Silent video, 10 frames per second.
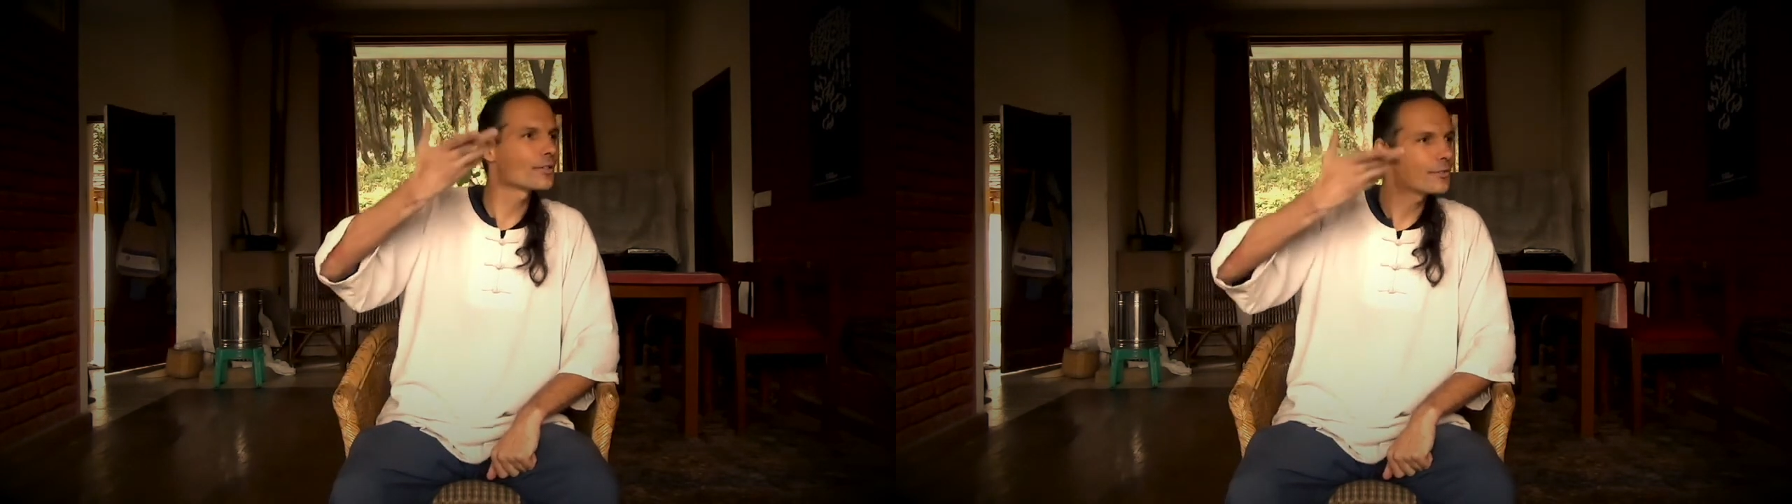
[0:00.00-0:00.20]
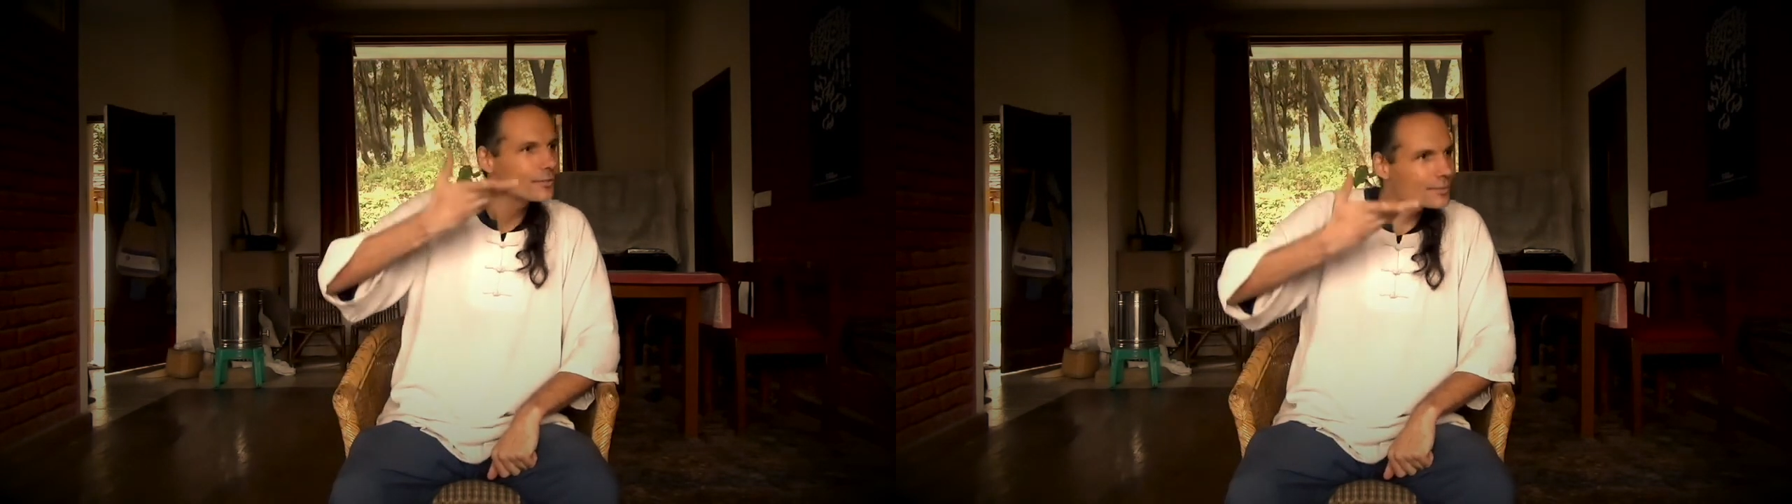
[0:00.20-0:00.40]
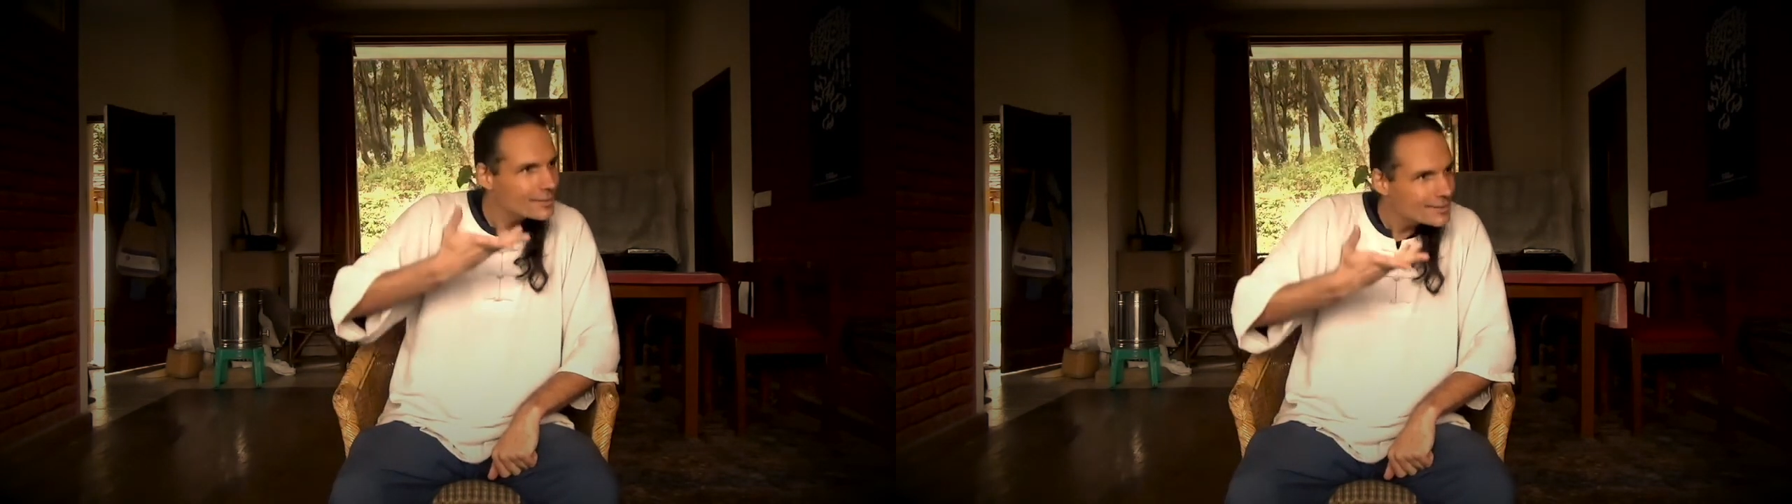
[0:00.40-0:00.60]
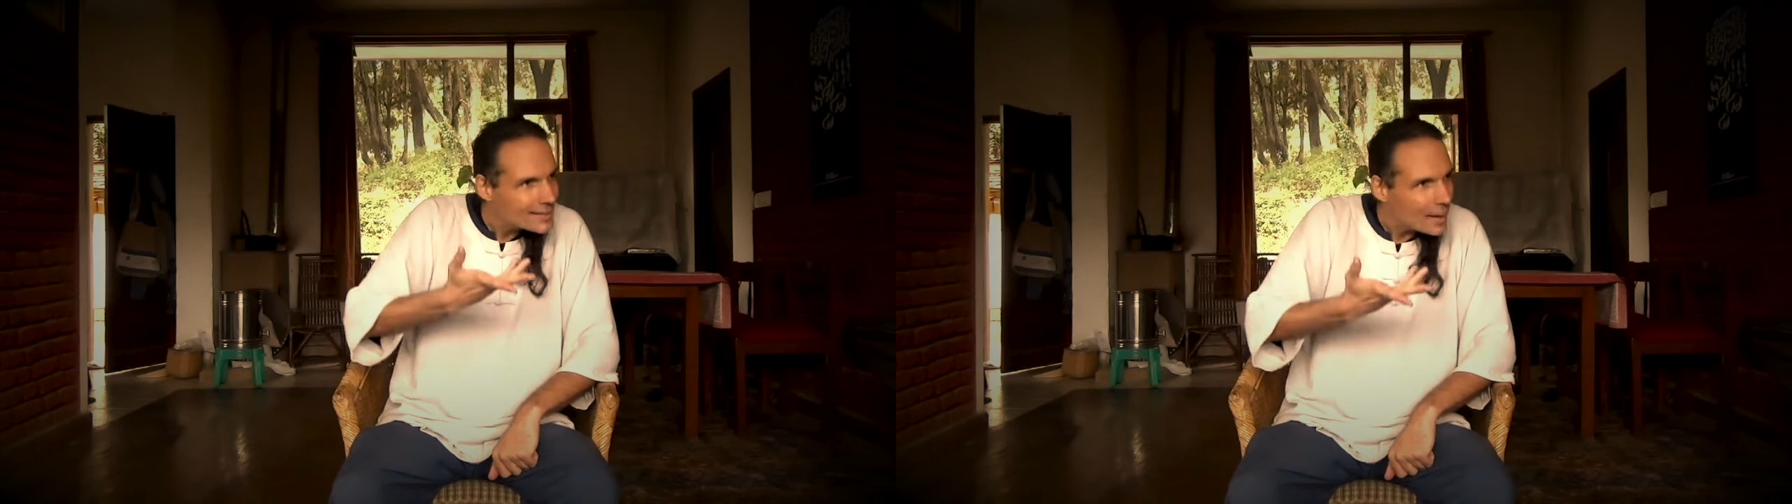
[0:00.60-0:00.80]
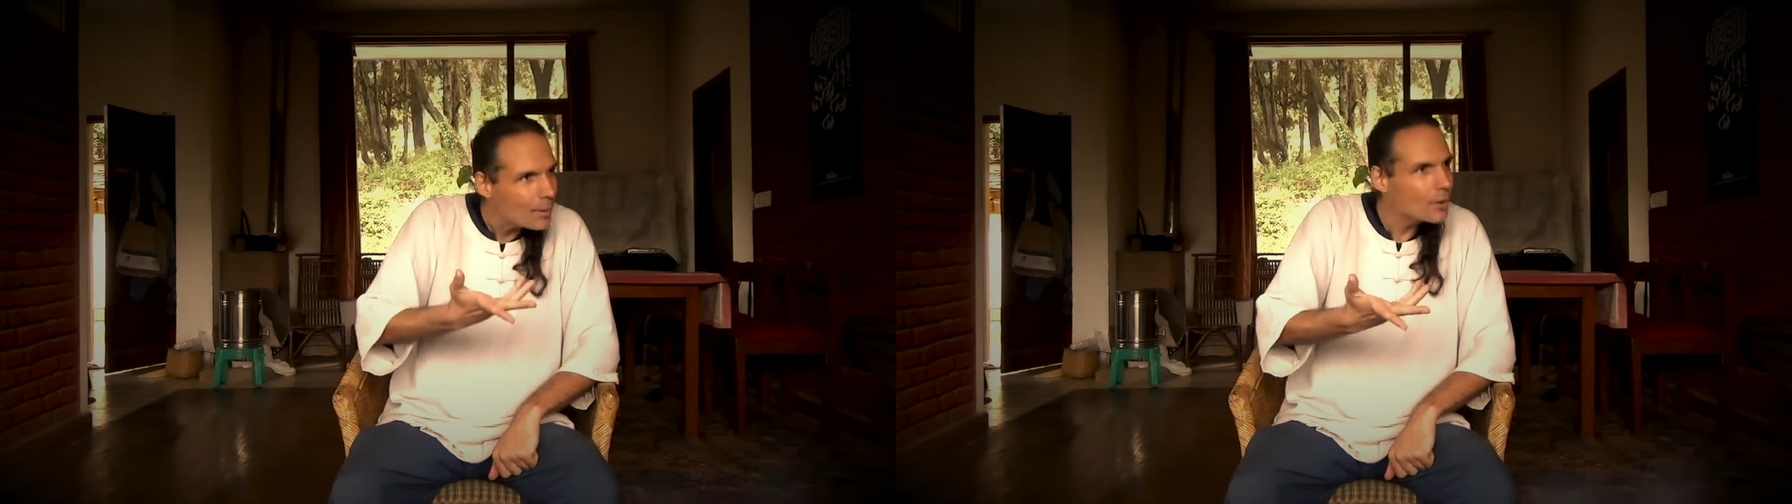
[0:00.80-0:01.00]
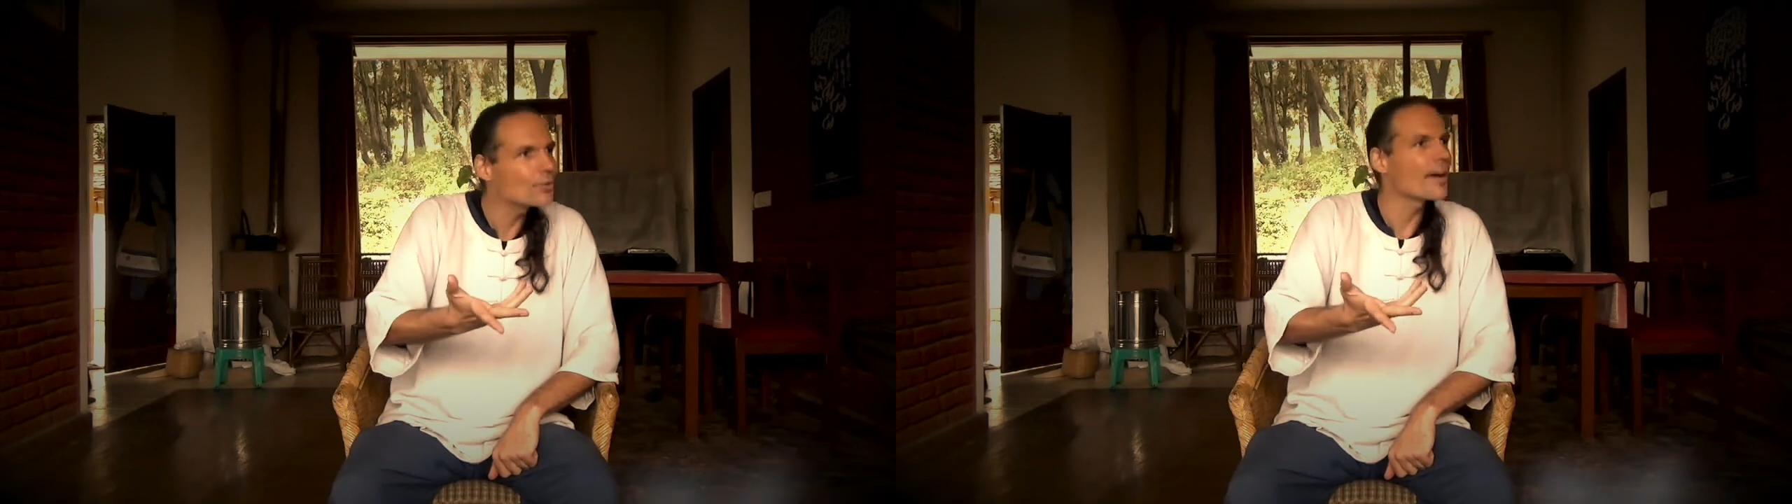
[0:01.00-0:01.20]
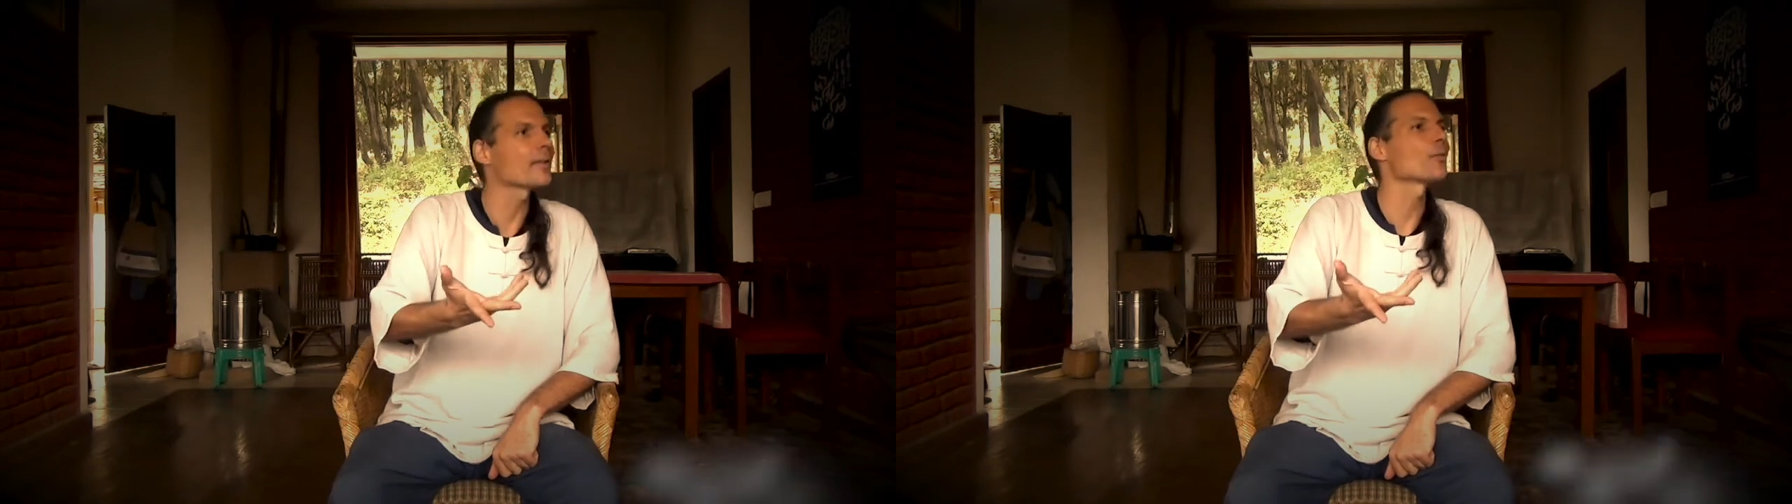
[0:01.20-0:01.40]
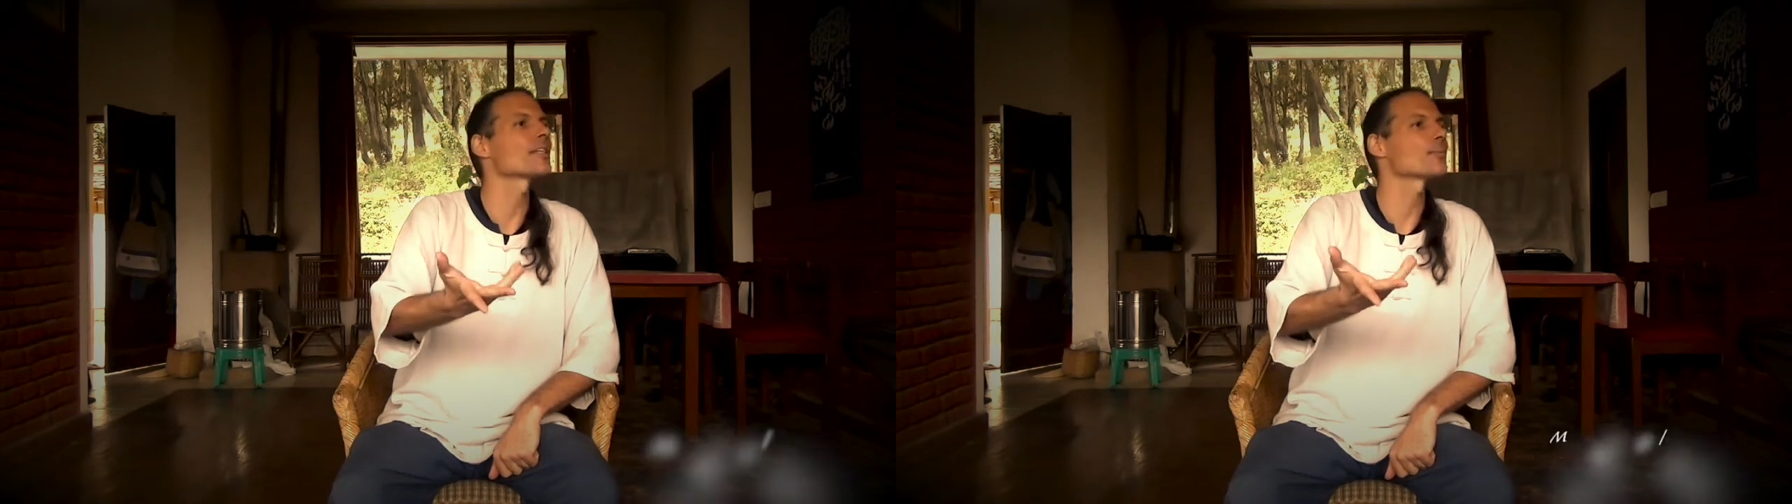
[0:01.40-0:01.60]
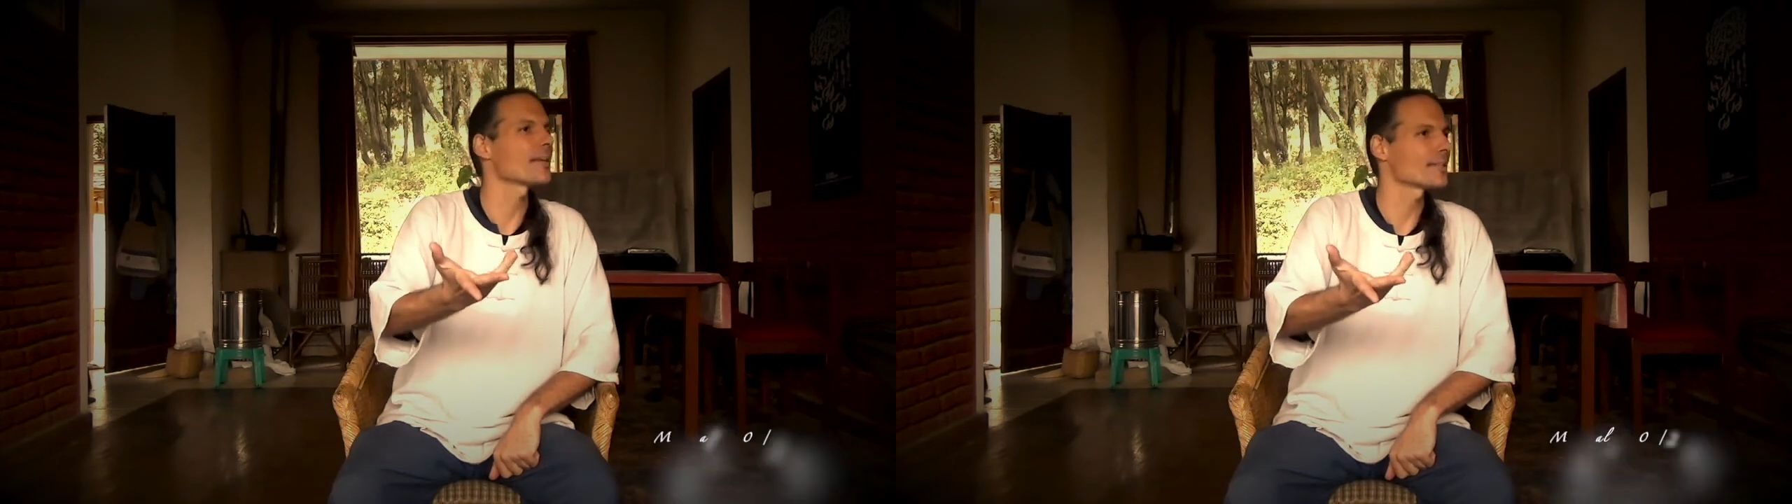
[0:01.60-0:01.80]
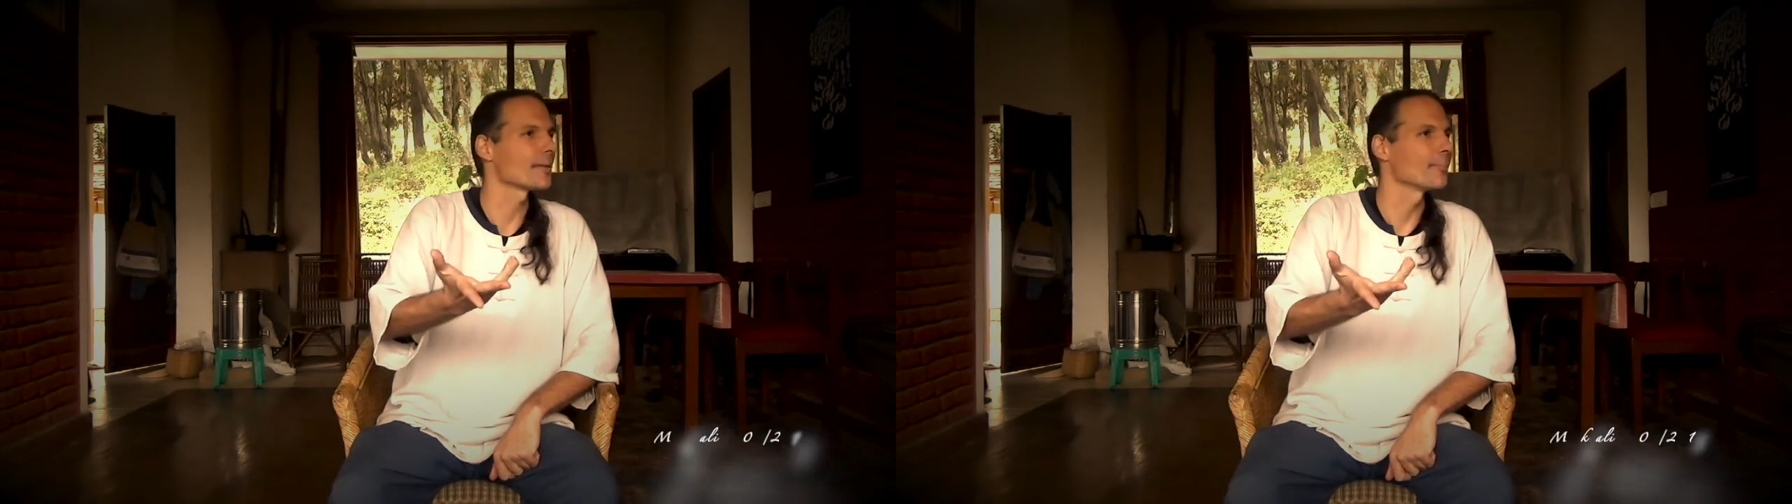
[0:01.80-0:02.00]
and you somehow try to
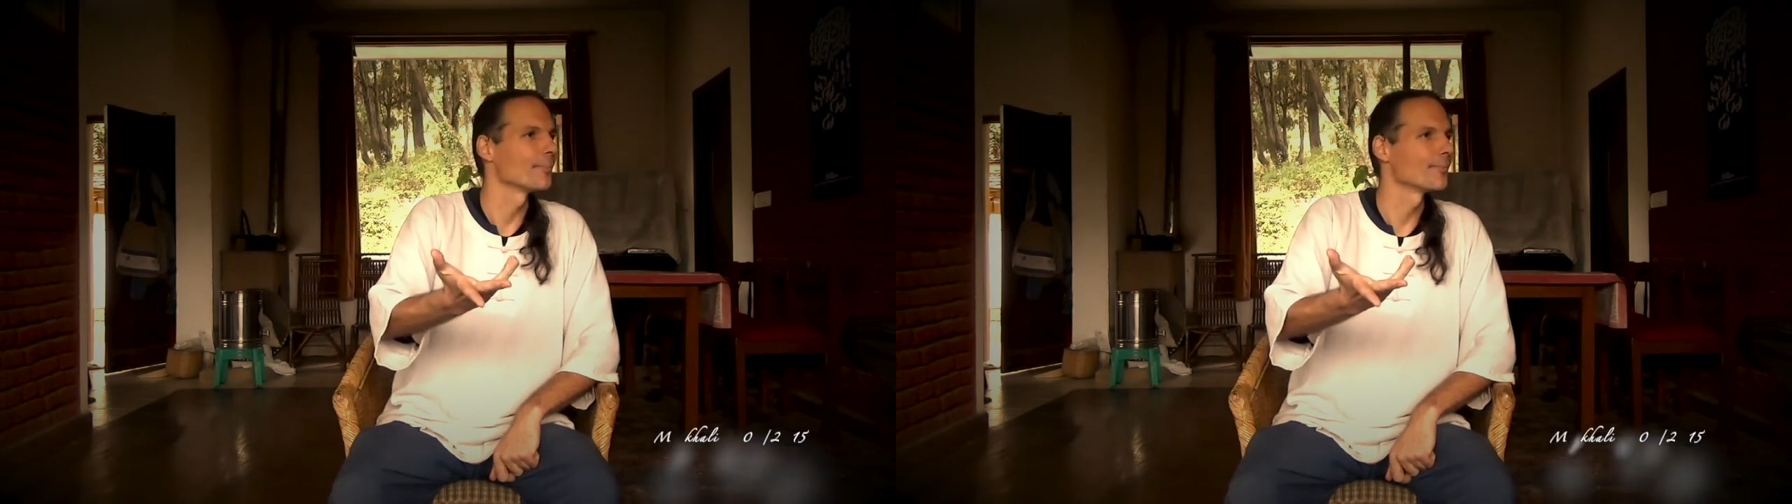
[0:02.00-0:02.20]
express them.